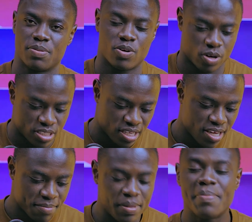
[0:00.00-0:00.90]
because
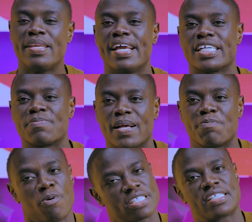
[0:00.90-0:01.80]
maybe they
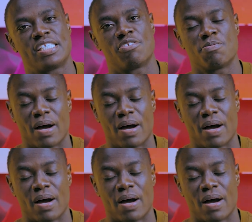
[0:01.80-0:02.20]
expect positives.